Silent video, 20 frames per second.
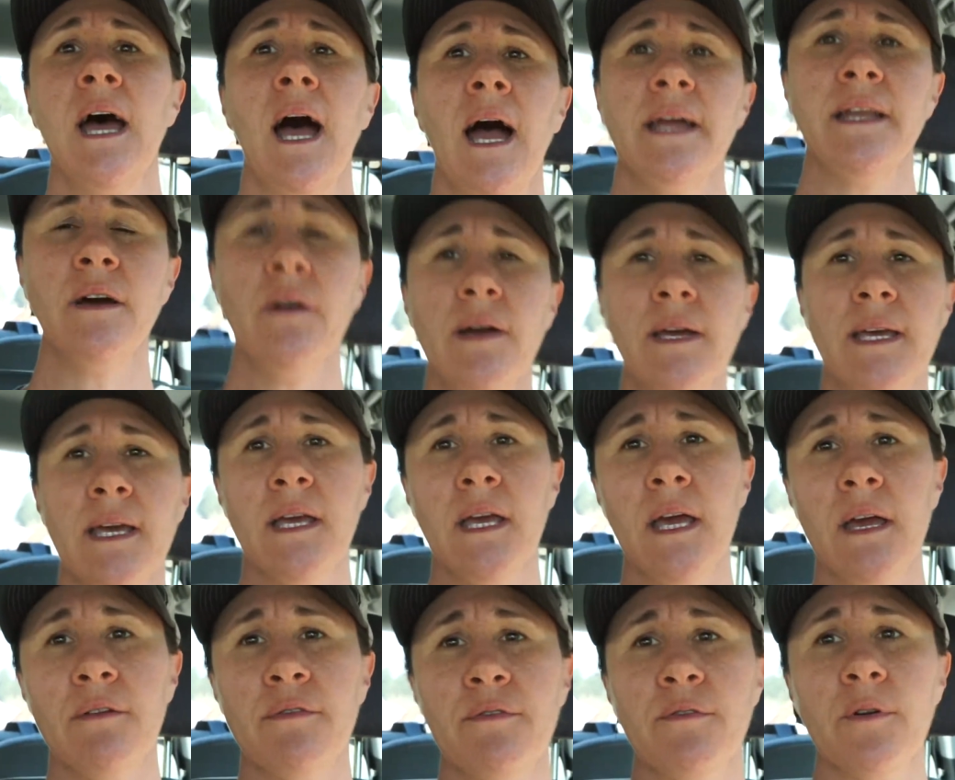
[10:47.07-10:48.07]
I know I can
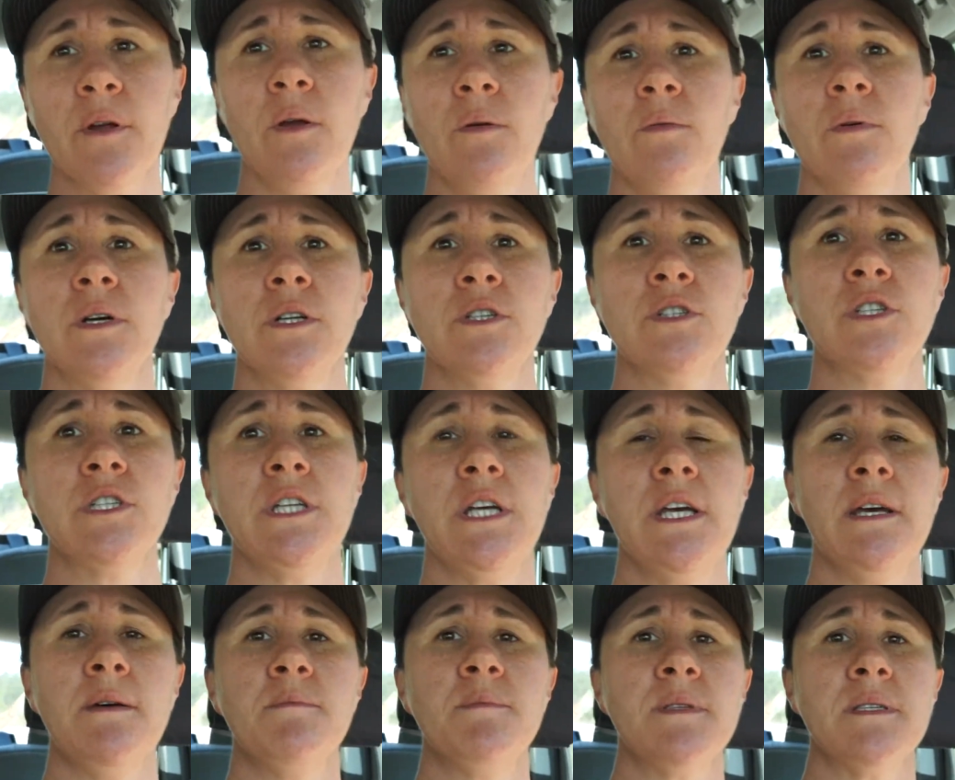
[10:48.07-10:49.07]
get free wood
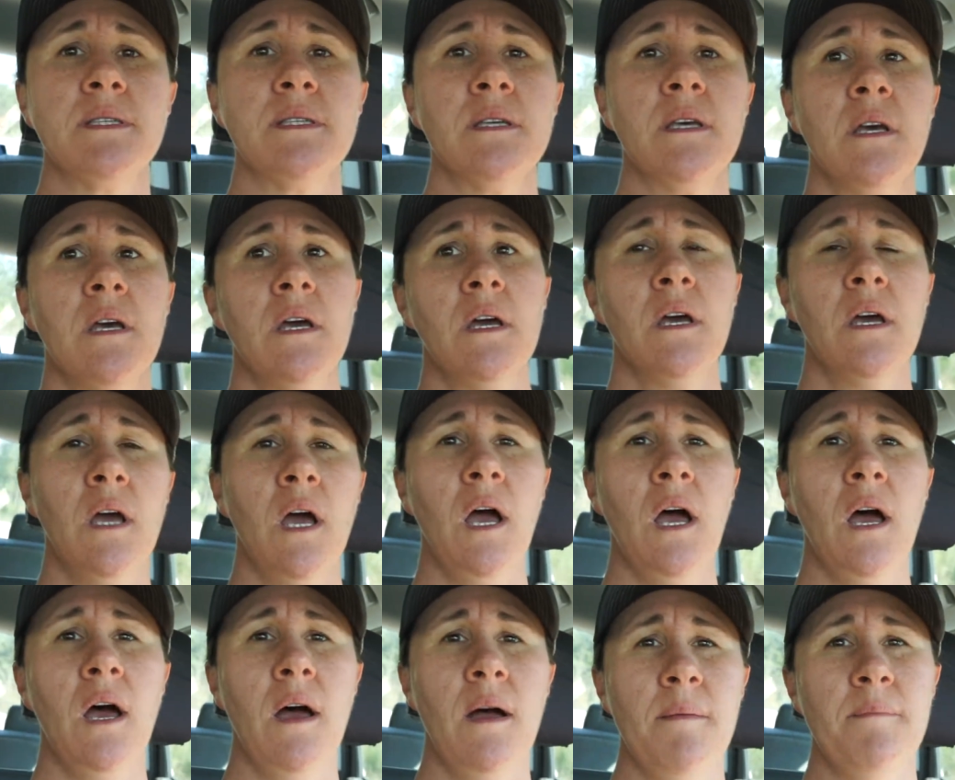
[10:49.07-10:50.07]
chips
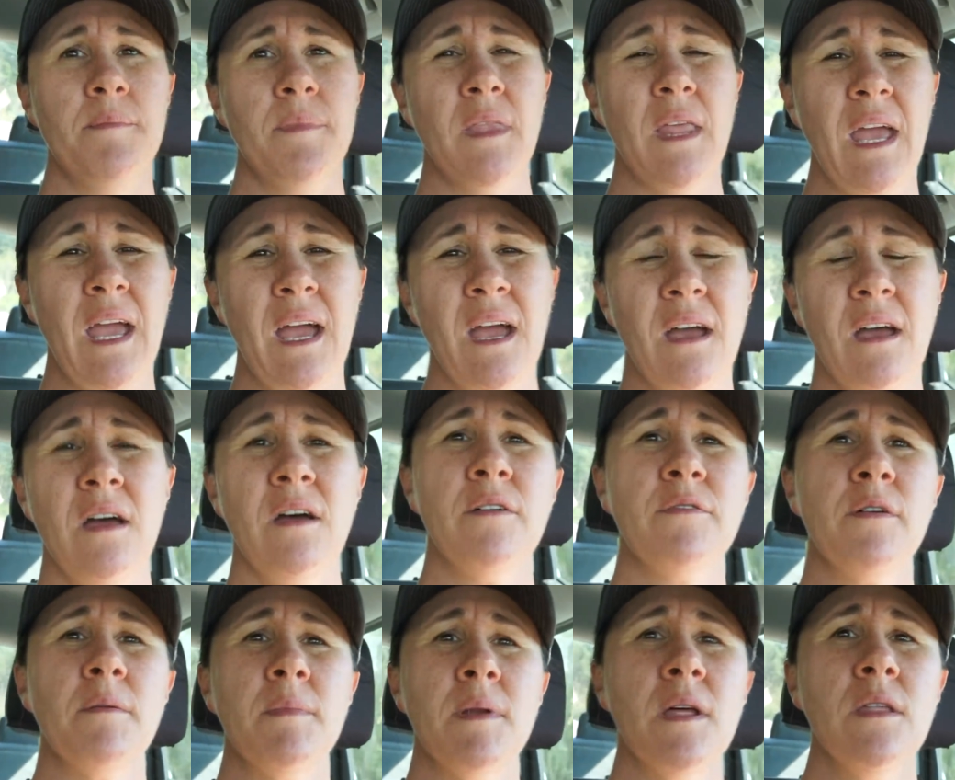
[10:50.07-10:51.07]

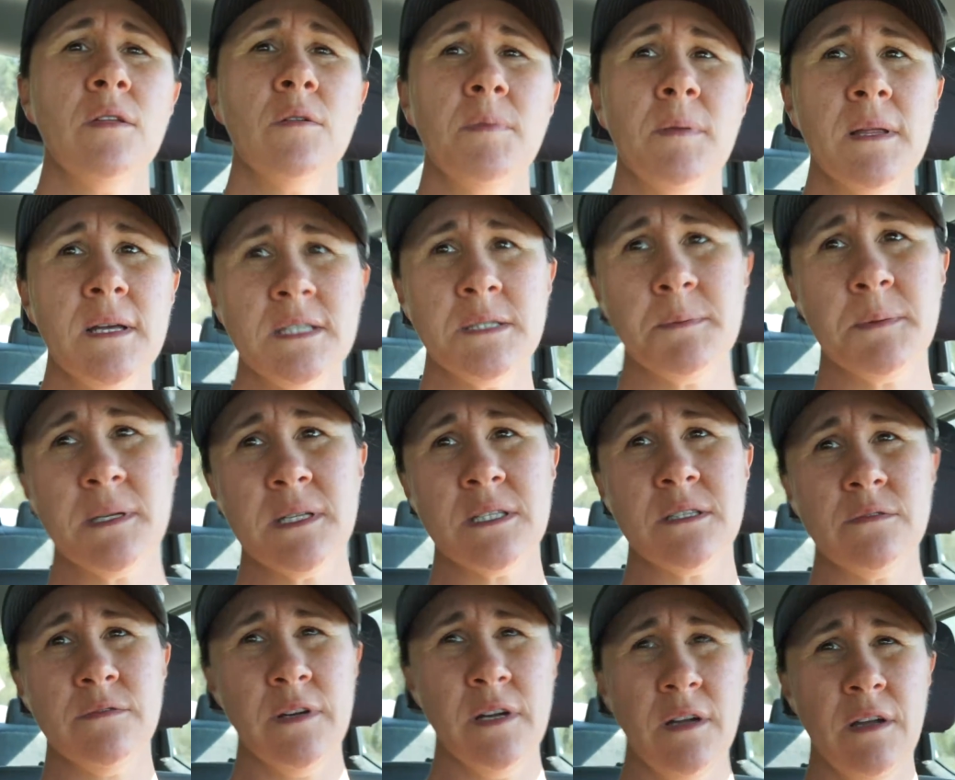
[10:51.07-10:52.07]
from another place, but it's
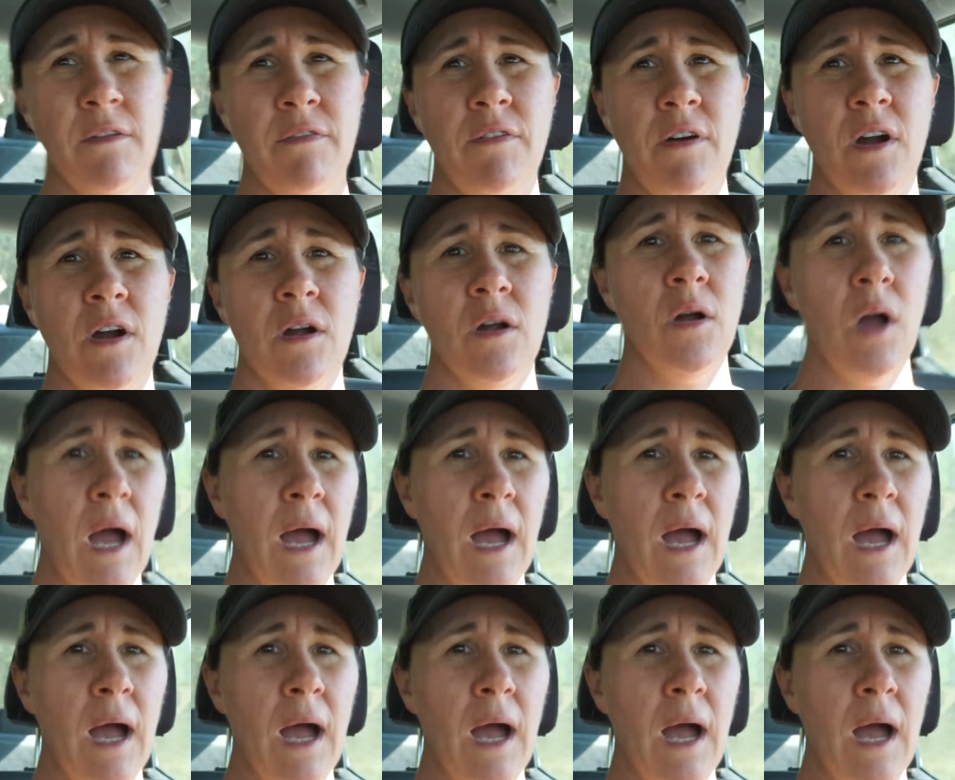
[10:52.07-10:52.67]
very far.